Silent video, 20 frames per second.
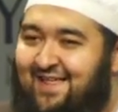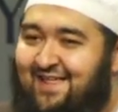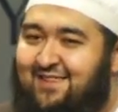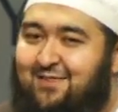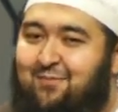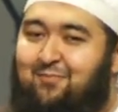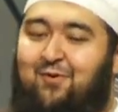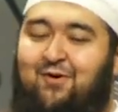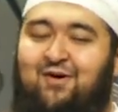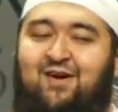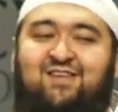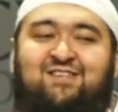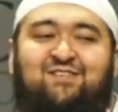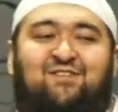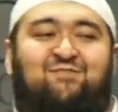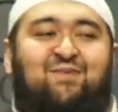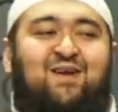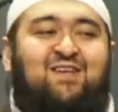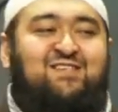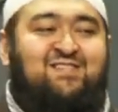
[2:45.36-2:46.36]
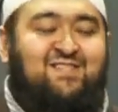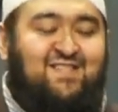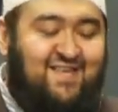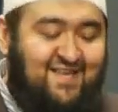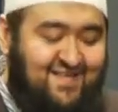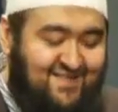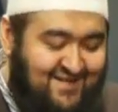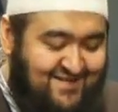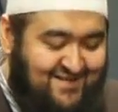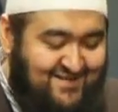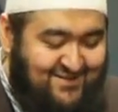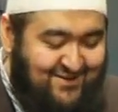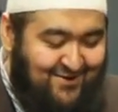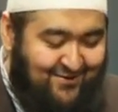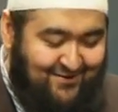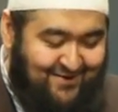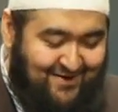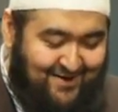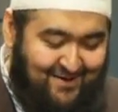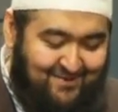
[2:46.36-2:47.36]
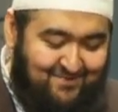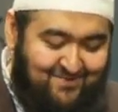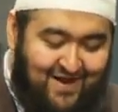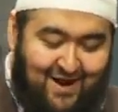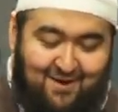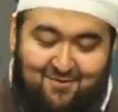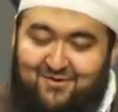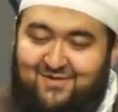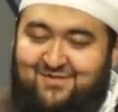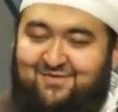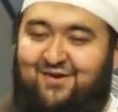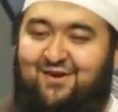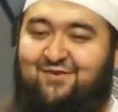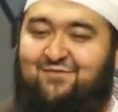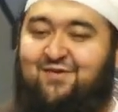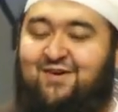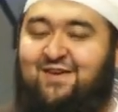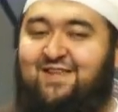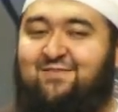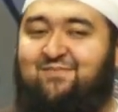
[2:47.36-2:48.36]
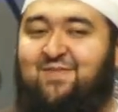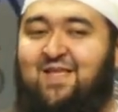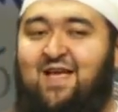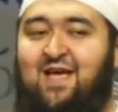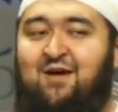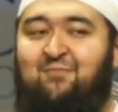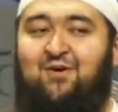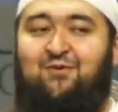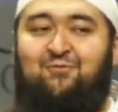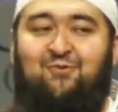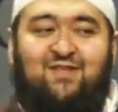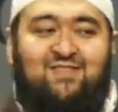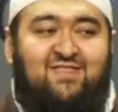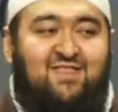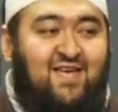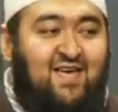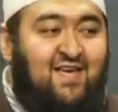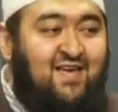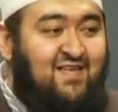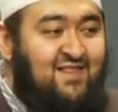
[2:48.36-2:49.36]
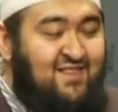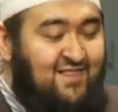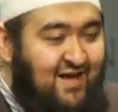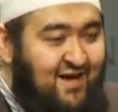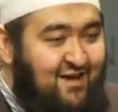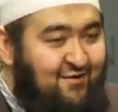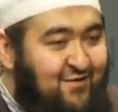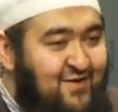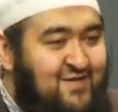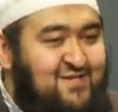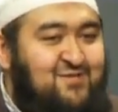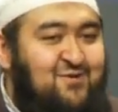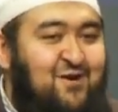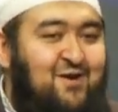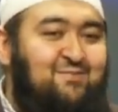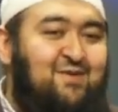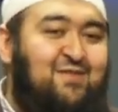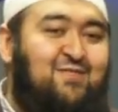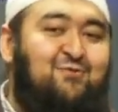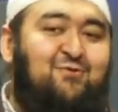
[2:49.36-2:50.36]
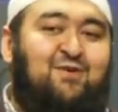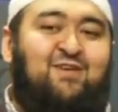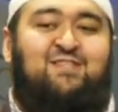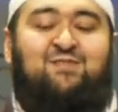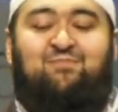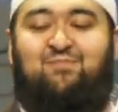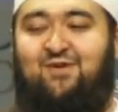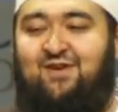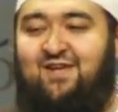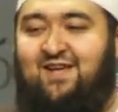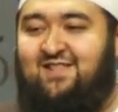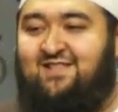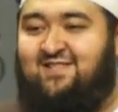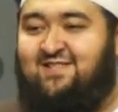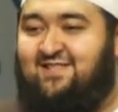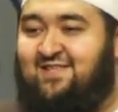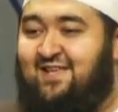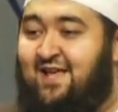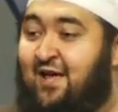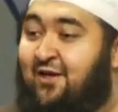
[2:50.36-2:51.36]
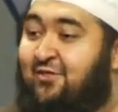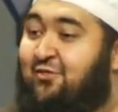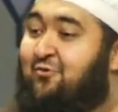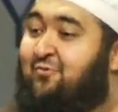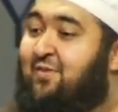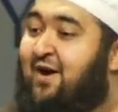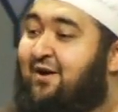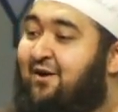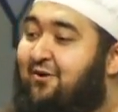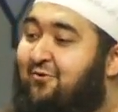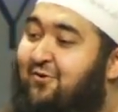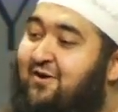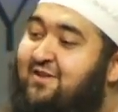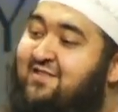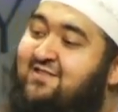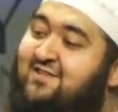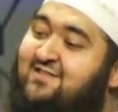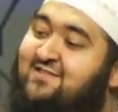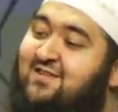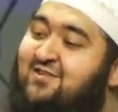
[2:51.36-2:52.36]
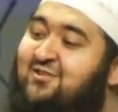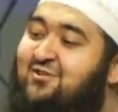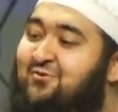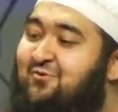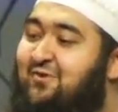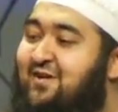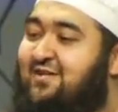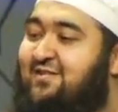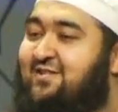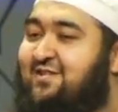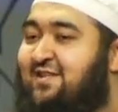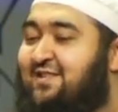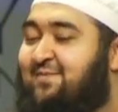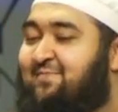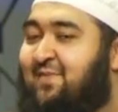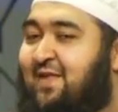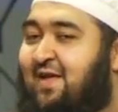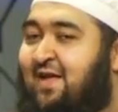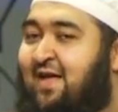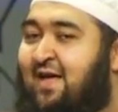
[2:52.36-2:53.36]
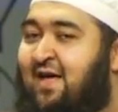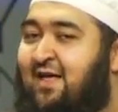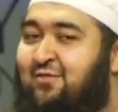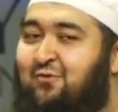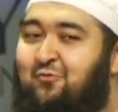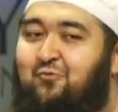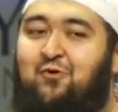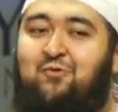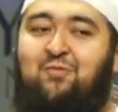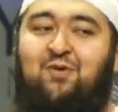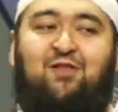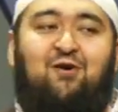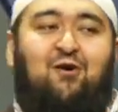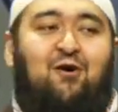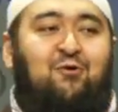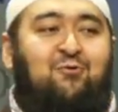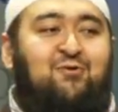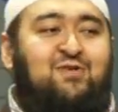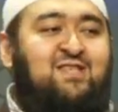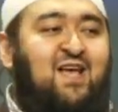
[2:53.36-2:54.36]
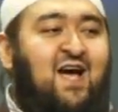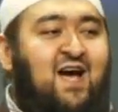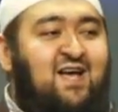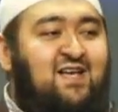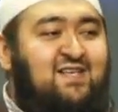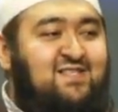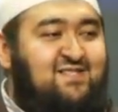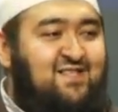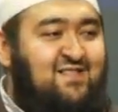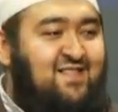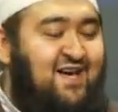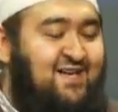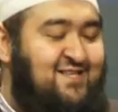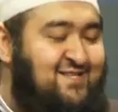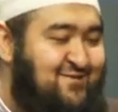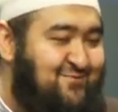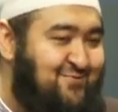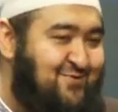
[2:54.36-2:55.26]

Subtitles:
The point of mentioning this joke, I mean, it was very funny, but one thing life has taught me through experience, no matter what the situation, the woman always has the last